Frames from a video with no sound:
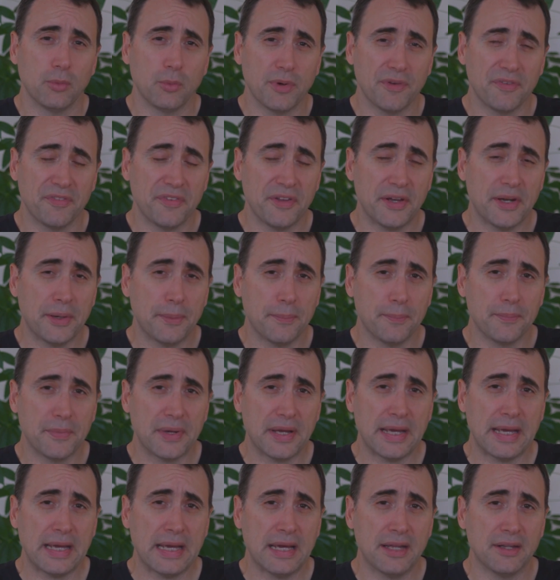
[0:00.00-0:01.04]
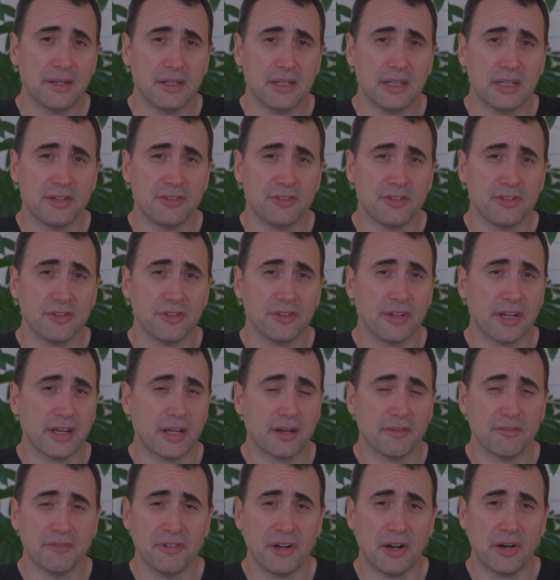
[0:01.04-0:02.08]
with them, and it's just
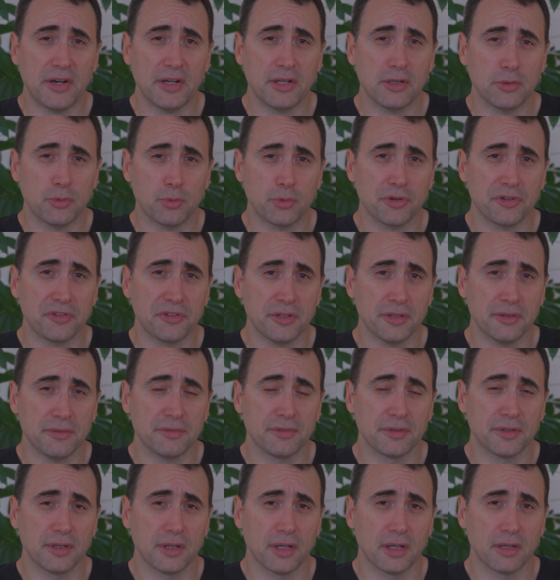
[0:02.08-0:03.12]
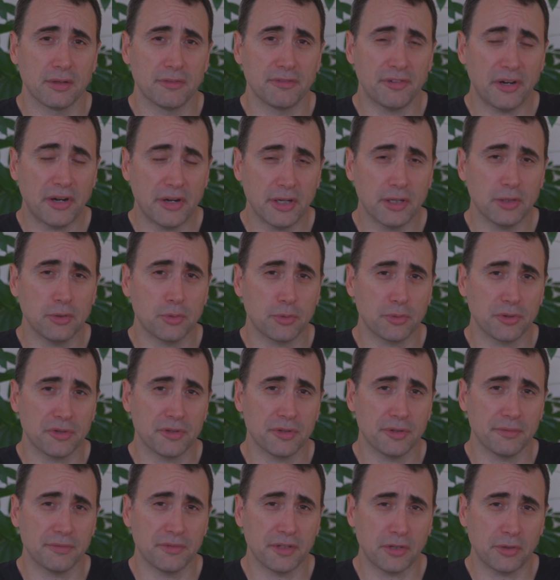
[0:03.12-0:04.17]
like a very lucrative, very
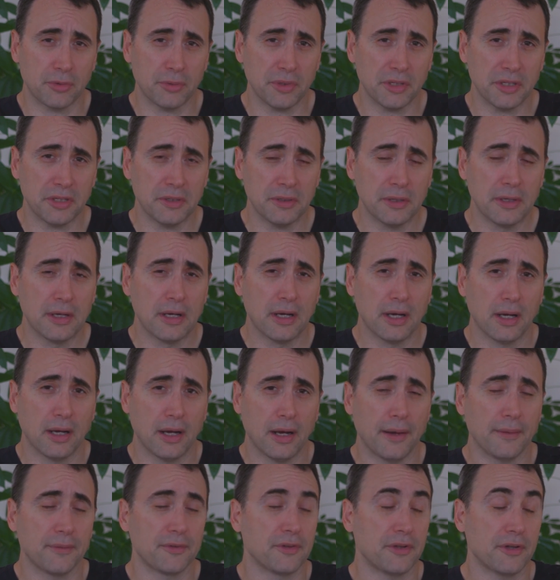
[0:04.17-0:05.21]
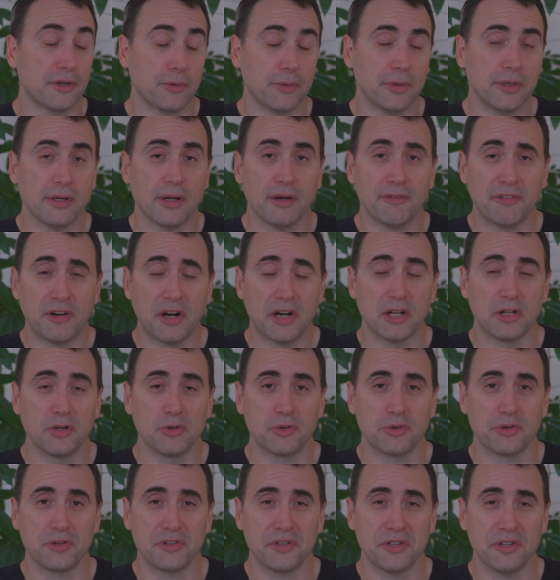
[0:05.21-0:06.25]
lucrative degree uh, degree, a very
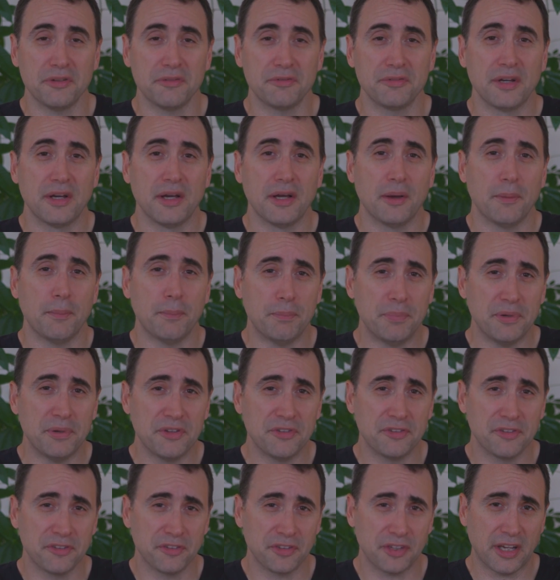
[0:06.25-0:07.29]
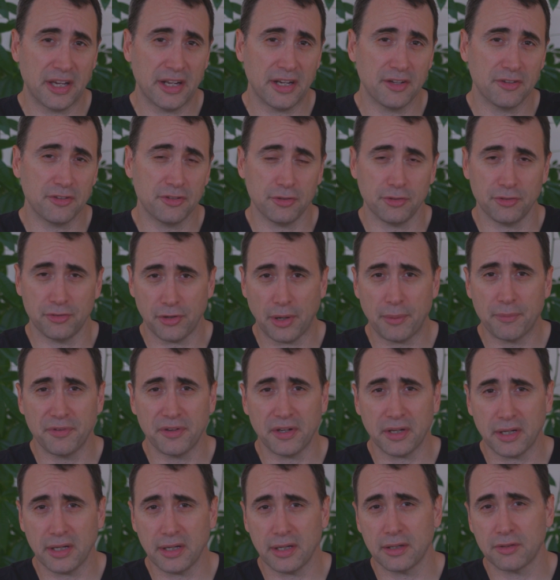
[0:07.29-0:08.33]
lucrative business to get into. So I'm
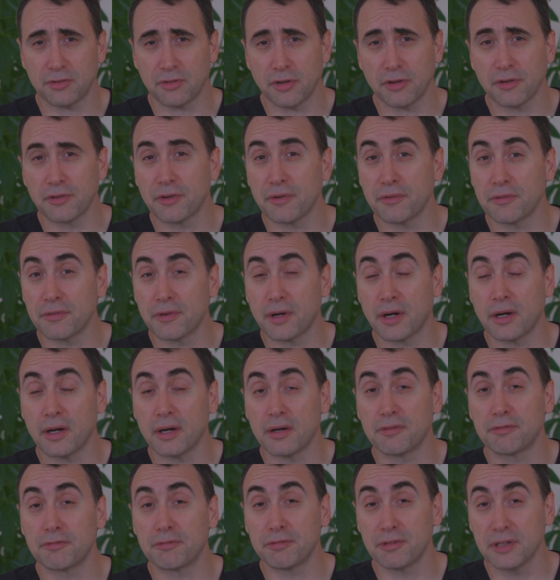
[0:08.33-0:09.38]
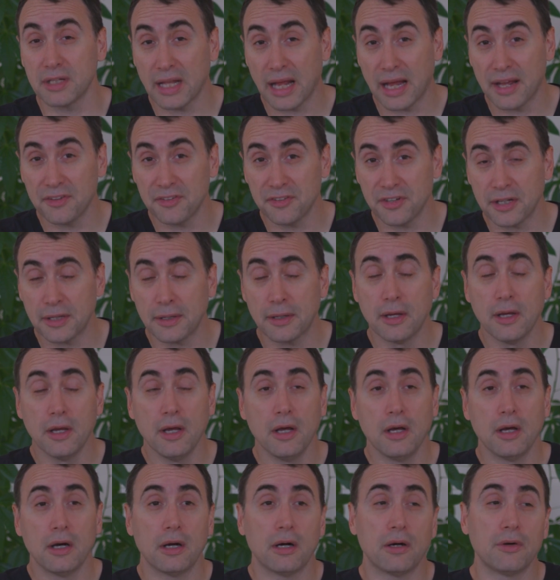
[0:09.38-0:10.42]
thinking in terms of uh, freelancing,
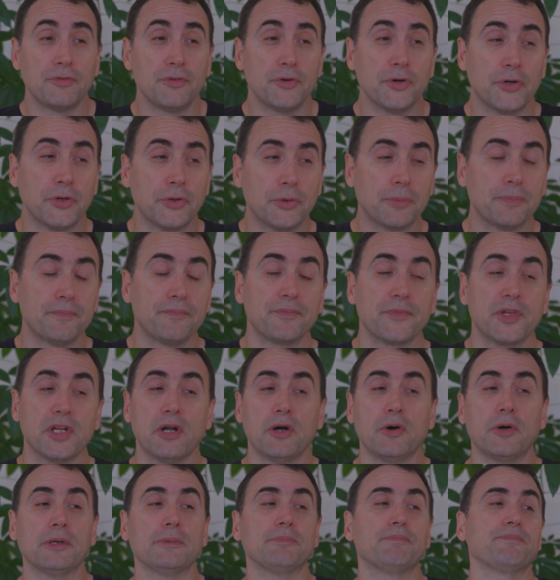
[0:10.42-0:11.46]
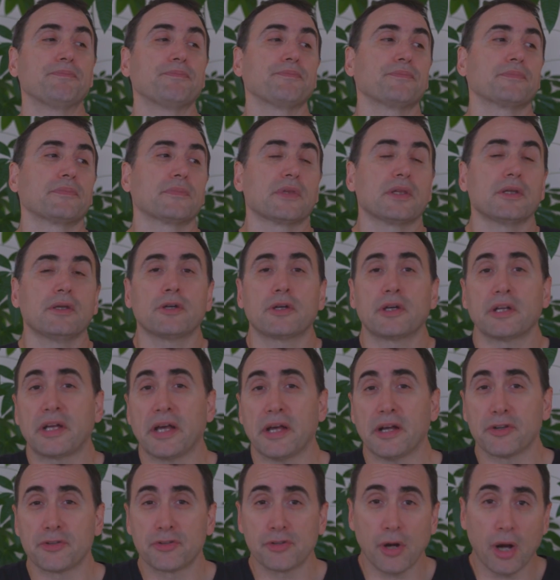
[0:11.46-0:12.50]
although, you know, you could
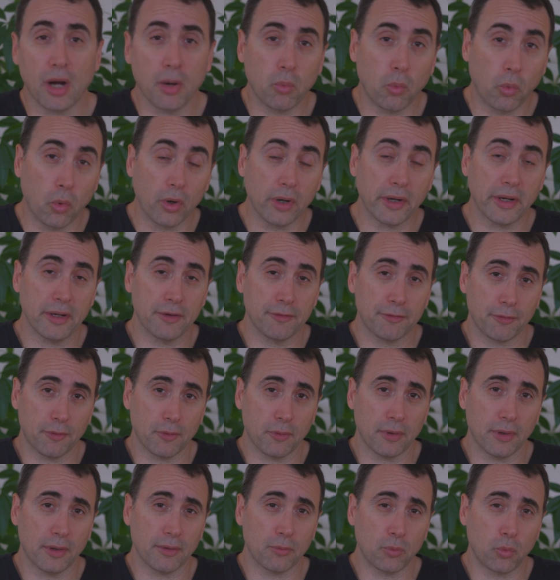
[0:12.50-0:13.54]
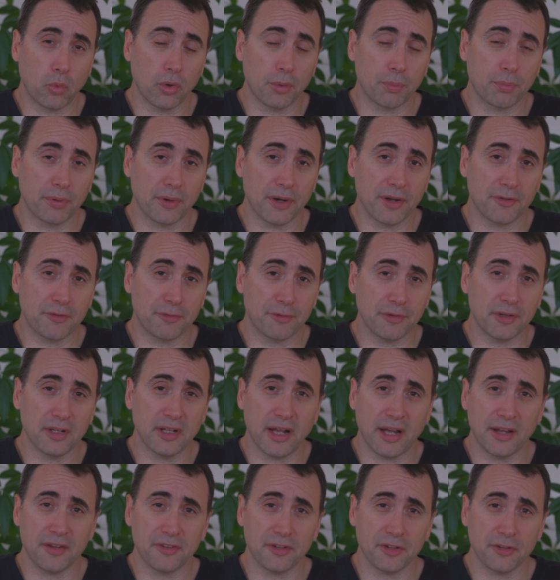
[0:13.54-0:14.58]
get a job working for WordPress
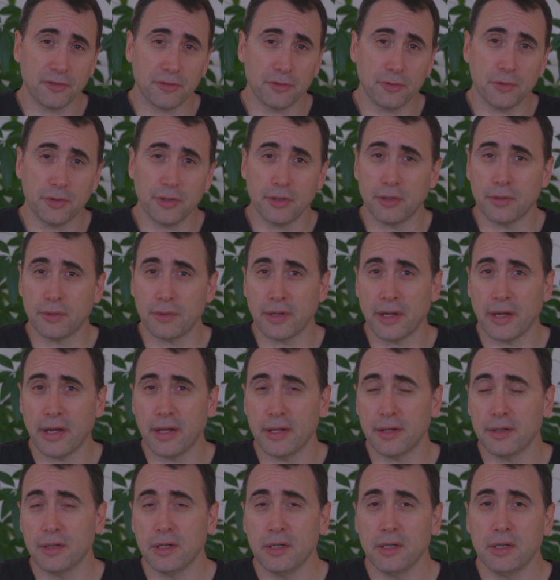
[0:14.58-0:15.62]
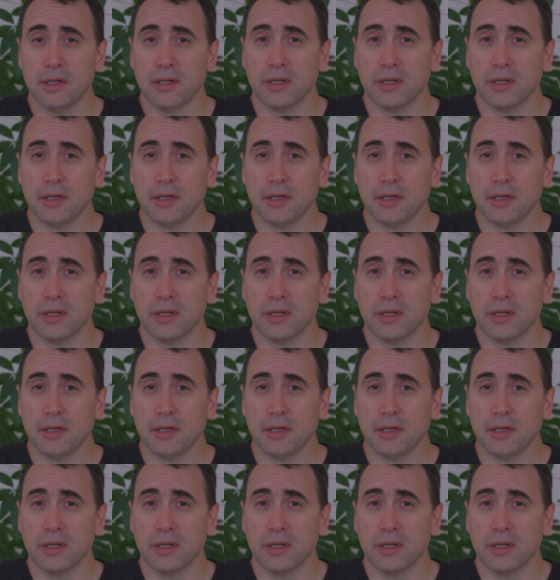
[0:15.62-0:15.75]
freelancing studio and